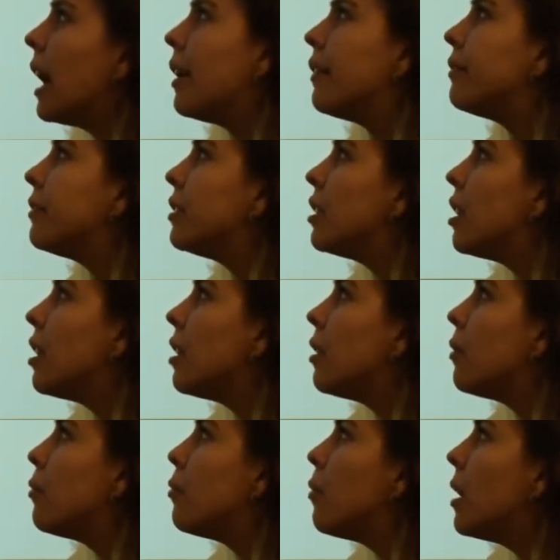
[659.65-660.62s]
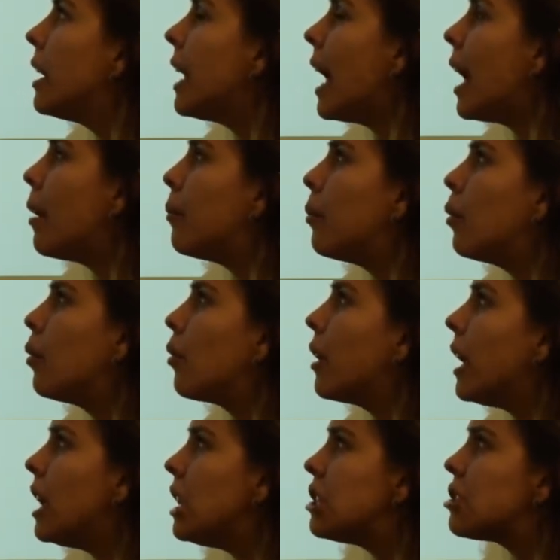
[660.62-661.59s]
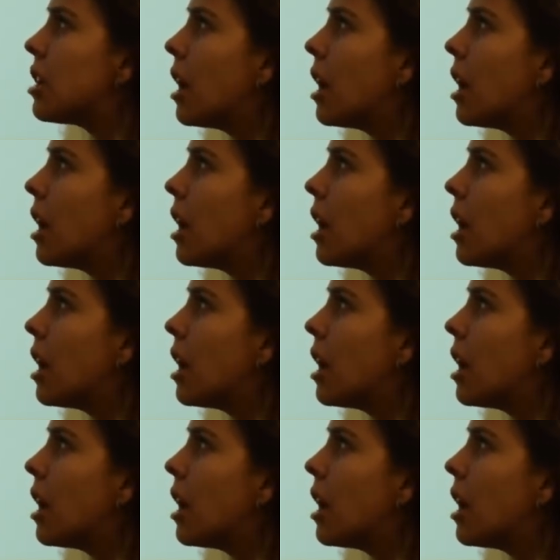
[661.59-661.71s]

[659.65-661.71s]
have one apple, each